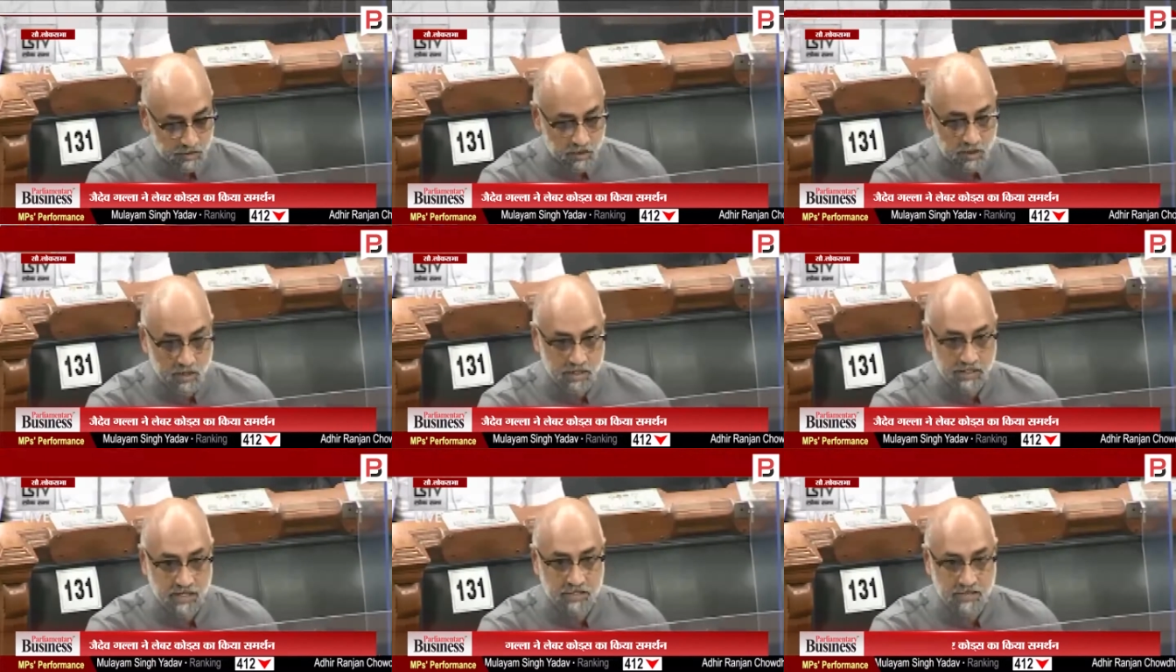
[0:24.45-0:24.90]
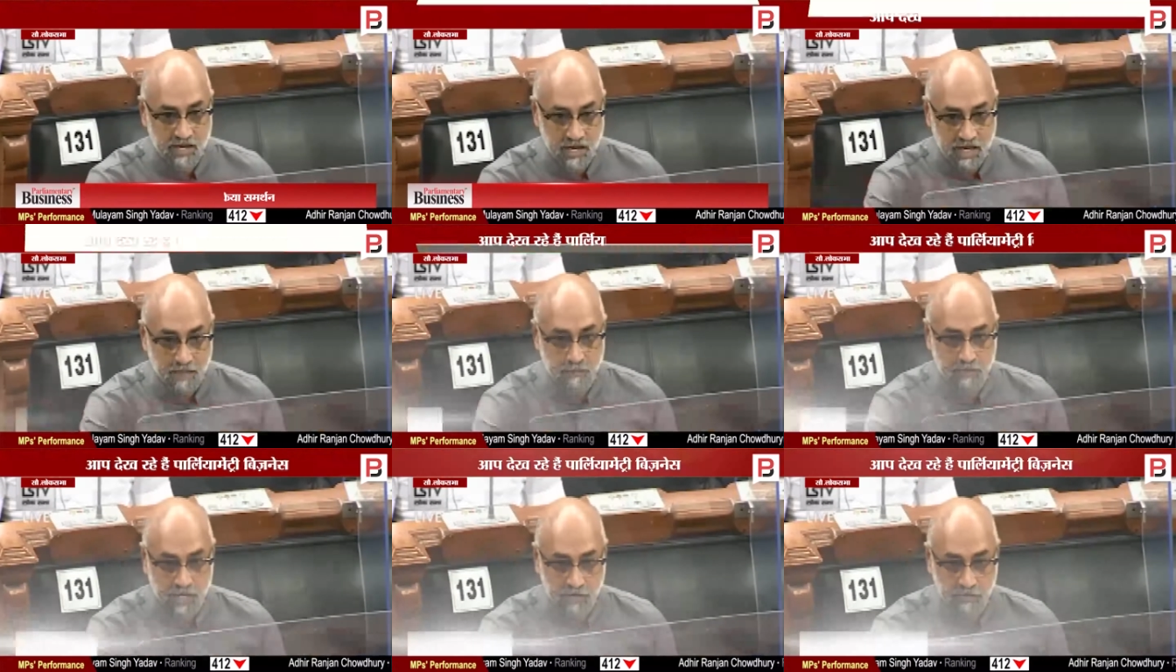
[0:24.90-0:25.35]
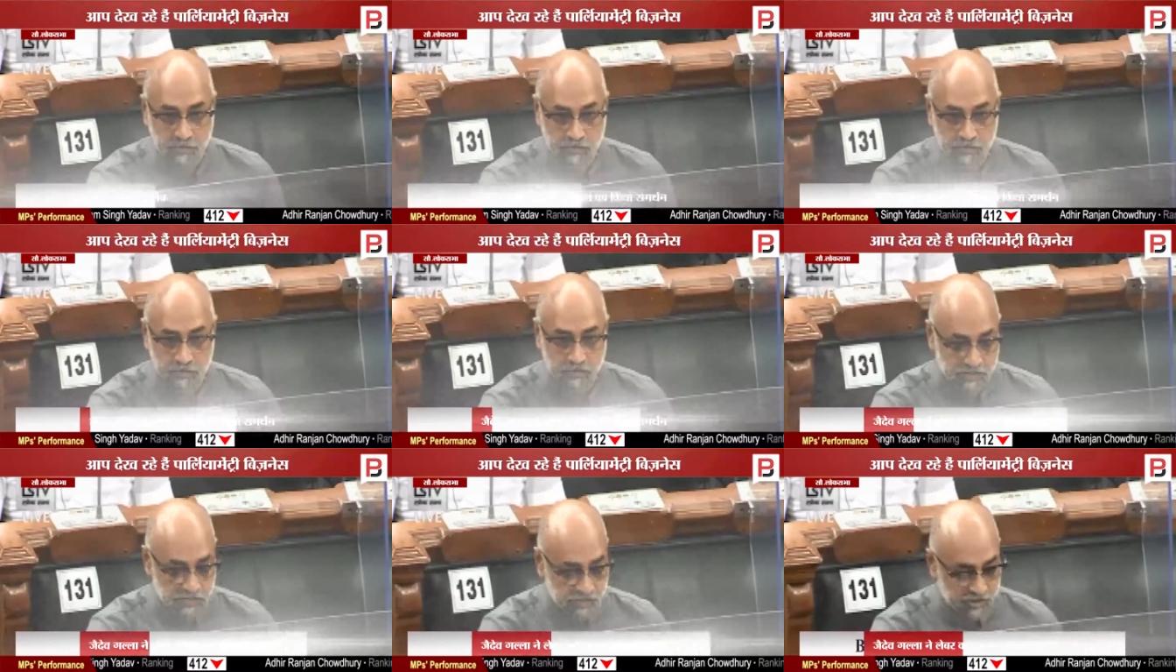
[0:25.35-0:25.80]
all in
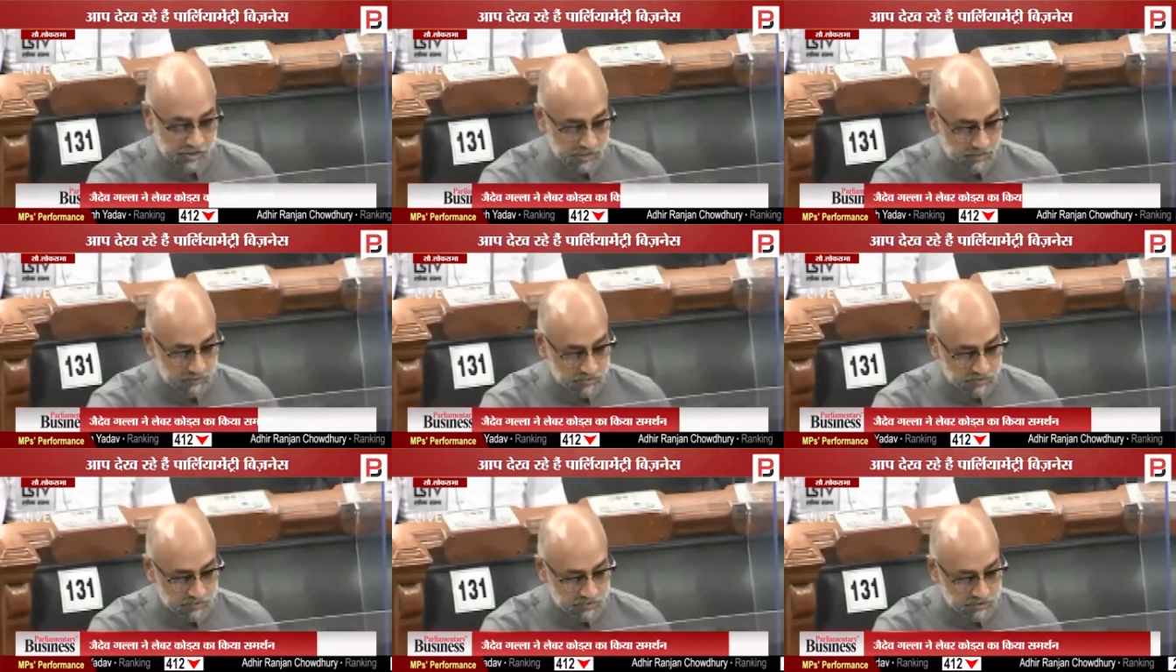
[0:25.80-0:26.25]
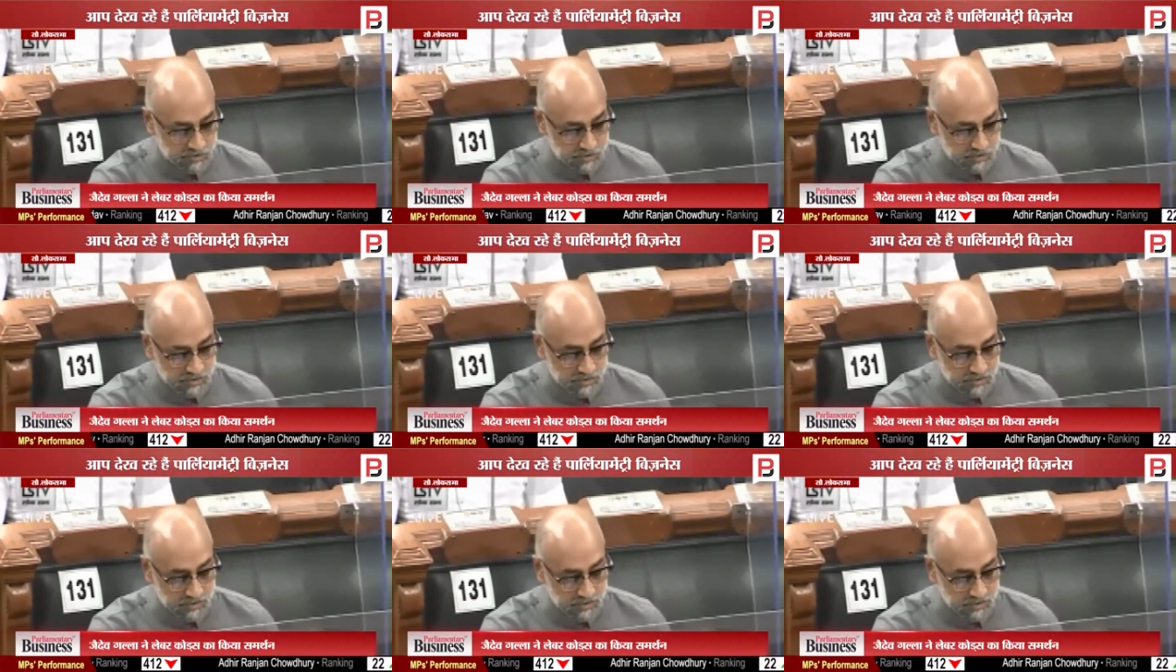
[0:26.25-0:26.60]
non-migratory jobs.